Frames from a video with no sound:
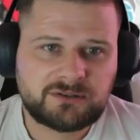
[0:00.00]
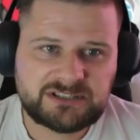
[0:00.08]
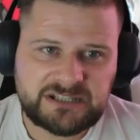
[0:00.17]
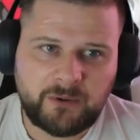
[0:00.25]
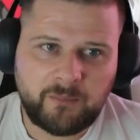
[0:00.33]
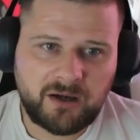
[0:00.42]
the
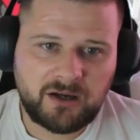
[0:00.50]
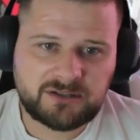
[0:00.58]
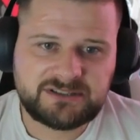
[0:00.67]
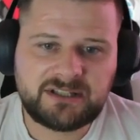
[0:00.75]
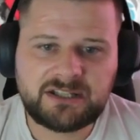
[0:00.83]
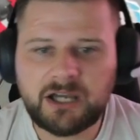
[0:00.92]
summer
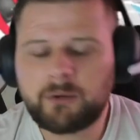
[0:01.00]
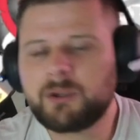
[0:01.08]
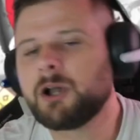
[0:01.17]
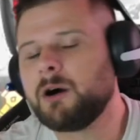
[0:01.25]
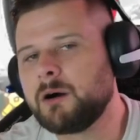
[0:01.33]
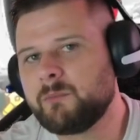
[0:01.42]
party
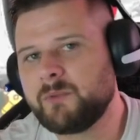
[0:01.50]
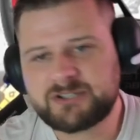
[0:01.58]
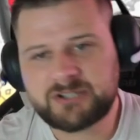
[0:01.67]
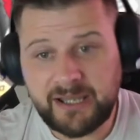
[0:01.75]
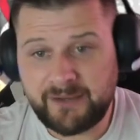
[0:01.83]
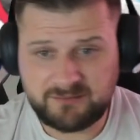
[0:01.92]
going on, which
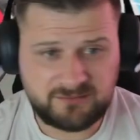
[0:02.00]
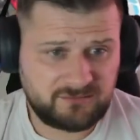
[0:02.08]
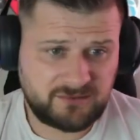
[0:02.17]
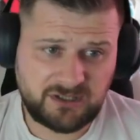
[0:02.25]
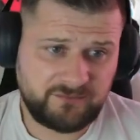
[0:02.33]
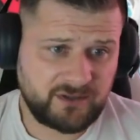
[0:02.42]
I
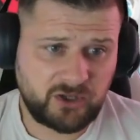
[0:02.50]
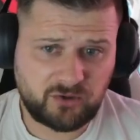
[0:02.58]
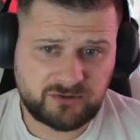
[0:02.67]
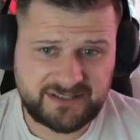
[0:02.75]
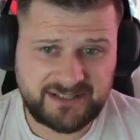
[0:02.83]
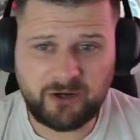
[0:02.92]
haven't covered in
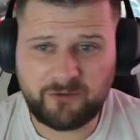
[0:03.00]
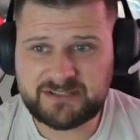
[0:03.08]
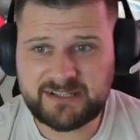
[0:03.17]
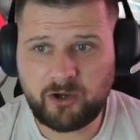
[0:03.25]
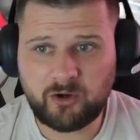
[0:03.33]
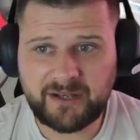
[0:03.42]
content yet.
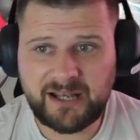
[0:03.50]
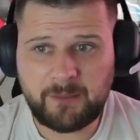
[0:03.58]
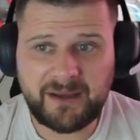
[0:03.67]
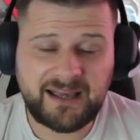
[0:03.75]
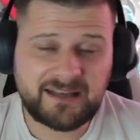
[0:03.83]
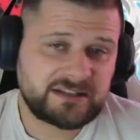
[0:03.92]
Obviously, the holiday
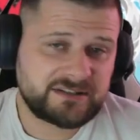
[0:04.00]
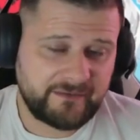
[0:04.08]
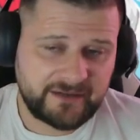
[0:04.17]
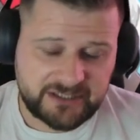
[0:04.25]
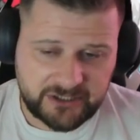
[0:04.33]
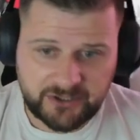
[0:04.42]
pass is
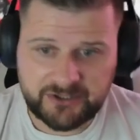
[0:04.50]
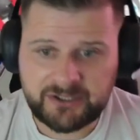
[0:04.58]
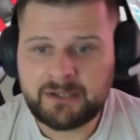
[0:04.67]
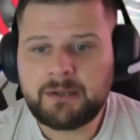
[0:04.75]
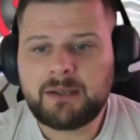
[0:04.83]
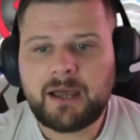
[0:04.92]
very good.
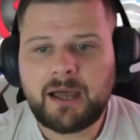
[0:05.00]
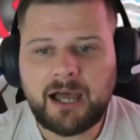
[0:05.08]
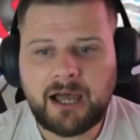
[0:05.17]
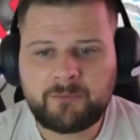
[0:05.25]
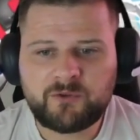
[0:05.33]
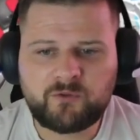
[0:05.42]

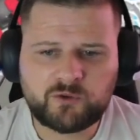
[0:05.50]
Um, you've